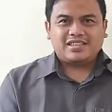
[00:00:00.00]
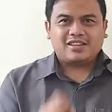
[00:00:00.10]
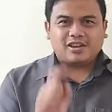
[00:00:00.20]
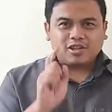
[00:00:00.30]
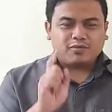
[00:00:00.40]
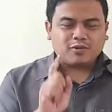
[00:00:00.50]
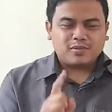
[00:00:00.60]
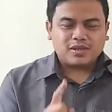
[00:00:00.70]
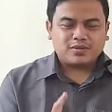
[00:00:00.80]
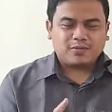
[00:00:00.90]
starting
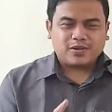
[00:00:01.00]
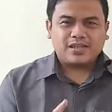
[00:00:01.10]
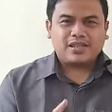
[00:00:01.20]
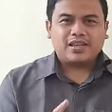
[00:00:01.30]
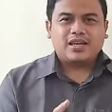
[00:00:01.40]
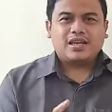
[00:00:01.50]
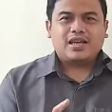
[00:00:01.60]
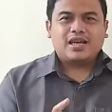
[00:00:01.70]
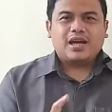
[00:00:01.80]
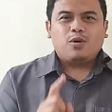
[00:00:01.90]
from this week,
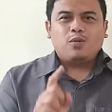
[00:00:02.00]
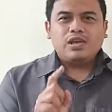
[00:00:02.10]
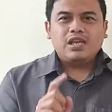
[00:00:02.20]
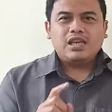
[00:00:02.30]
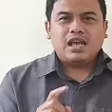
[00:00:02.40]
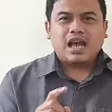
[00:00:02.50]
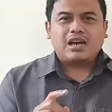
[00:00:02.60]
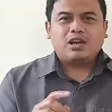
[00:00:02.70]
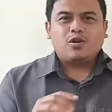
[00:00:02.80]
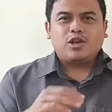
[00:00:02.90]
we
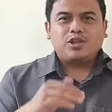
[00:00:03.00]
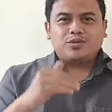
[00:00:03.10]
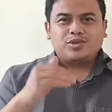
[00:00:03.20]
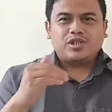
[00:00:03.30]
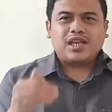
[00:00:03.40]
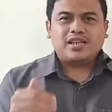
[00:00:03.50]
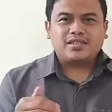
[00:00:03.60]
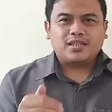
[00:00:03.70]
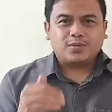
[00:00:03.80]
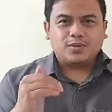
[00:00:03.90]
are going to
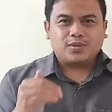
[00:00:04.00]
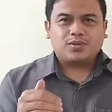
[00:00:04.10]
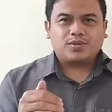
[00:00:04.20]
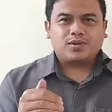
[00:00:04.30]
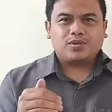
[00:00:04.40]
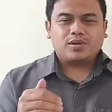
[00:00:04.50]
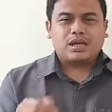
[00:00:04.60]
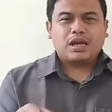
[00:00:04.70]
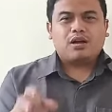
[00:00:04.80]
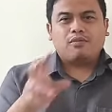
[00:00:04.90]
change the book
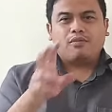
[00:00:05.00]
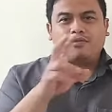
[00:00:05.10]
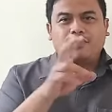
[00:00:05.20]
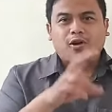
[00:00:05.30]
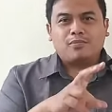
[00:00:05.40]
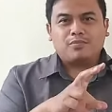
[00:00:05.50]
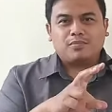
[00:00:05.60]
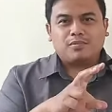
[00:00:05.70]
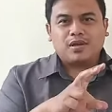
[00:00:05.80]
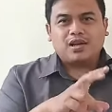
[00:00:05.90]
from
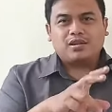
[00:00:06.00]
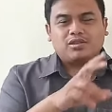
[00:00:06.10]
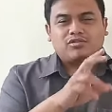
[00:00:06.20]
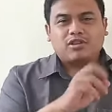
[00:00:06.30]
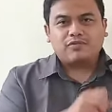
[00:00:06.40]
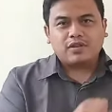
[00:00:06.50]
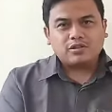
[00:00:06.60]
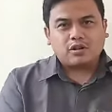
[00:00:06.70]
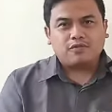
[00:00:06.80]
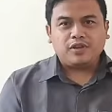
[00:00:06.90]
The
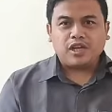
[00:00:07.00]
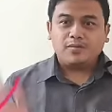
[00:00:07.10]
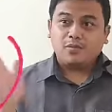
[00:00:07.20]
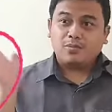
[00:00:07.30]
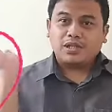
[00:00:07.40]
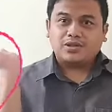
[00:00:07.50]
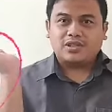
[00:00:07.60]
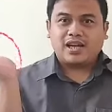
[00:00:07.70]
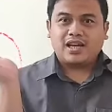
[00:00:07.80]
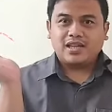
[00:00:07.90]
Travels of Ibn
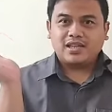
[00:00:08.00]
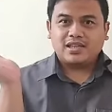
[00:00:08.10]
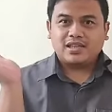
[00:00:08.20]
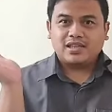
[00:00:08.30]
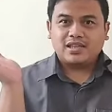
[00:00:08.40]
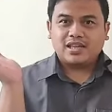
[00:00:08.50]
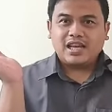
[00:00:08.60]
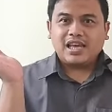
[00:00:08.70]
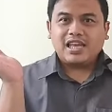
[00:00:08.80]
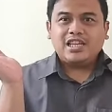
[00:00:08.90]
Battuta
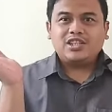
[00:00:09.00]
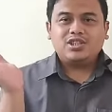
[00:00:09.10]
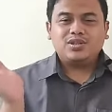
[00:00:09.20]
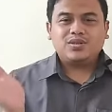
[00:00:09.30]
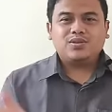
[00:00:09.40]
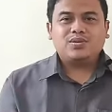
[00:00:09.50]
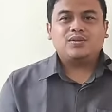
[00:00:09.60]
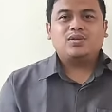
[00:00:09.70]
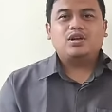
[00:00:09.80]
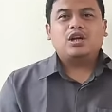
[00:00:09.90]
into
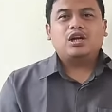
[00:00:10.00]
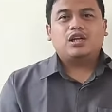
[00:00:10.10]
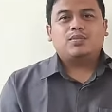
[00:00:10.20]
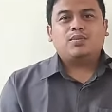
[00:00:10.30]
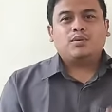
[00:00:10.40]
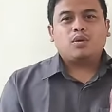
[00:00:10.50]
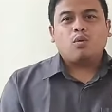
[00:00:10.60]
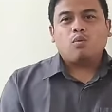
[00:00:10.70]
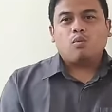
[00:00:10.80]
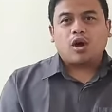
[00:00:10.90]
the book
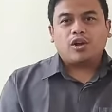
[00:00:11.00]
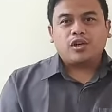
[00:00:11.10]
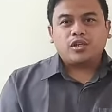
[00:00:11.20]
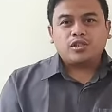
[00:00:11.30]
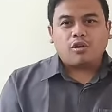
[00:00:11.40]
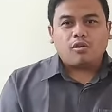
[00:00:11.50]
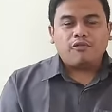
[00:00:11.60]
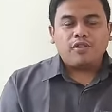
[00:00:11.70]
Wonders of